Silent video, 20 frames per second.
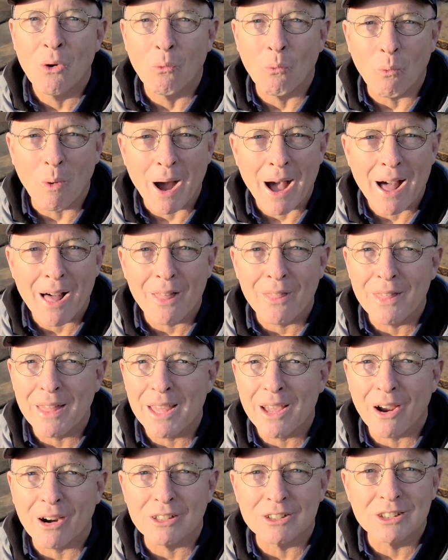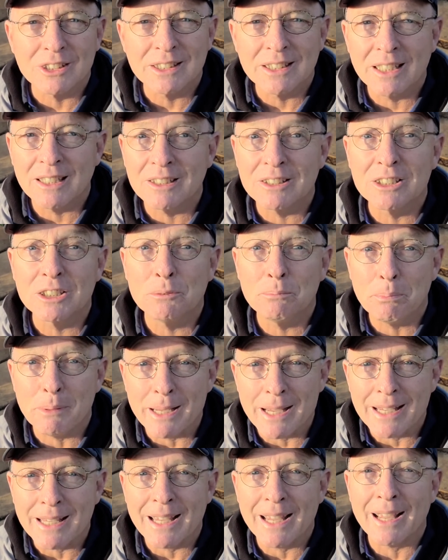While they are still
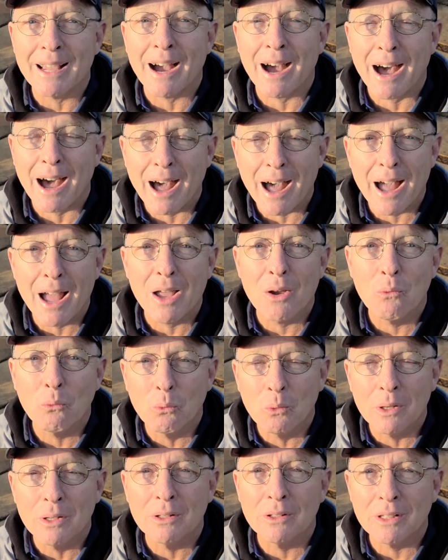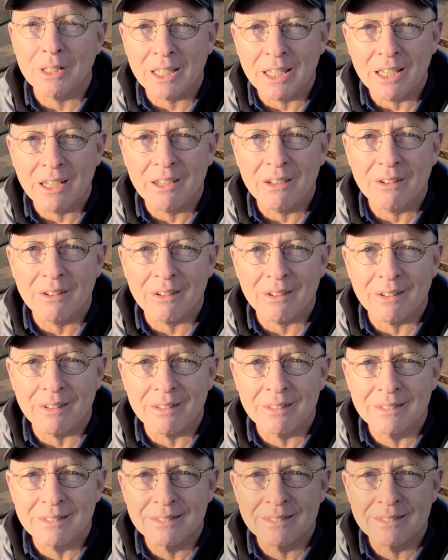speaking, I will hear.